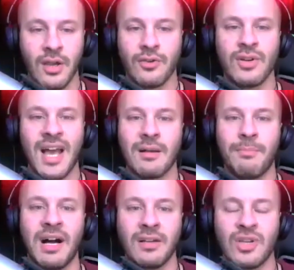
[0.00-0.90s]
You're not
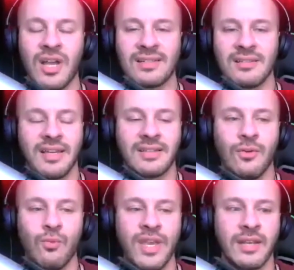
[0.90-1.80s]
apologizing like the
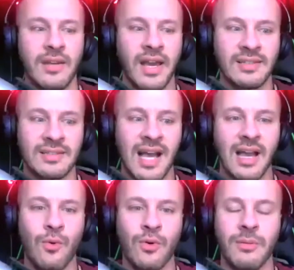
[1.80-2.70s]
weak, nice guy
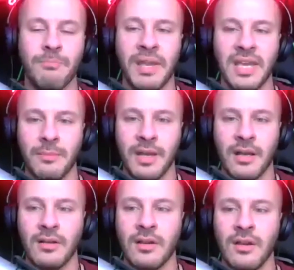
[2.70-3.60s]
or the beta
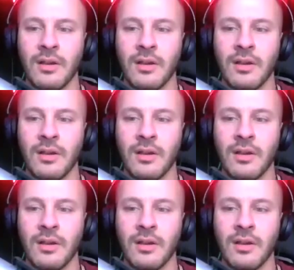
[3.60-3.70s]
male